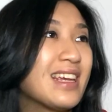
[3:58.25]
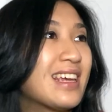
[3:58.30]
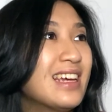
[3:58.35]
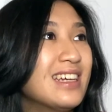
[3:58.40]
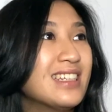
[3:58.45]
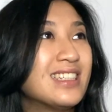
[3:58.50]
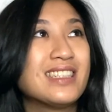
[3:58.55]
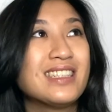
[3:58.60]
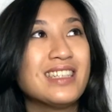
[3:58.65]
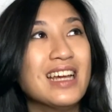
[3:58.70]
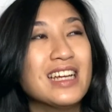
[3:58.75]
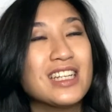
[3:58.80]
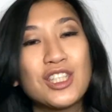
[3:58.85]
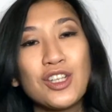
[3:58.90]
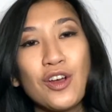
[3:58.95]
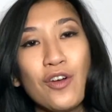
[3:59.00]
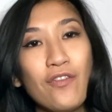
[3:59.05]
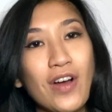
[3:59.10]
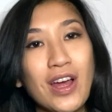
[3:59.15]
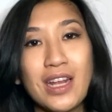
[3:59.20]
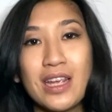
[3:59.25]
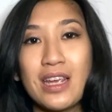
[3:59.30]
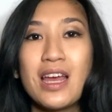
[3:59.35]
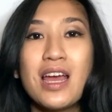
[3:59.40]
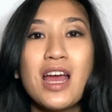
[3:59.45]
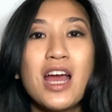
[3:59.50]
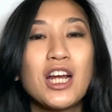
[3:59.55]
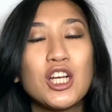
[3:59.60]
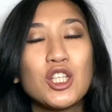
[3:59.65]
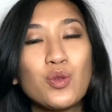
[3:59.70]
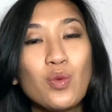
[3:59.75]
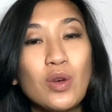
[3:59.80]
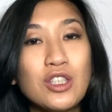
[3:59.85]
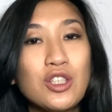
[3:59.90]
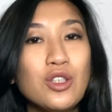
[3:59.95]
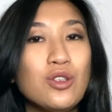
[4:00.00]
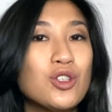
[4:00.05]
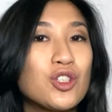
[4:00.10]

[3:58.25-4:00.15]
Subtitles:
It's so funny because once you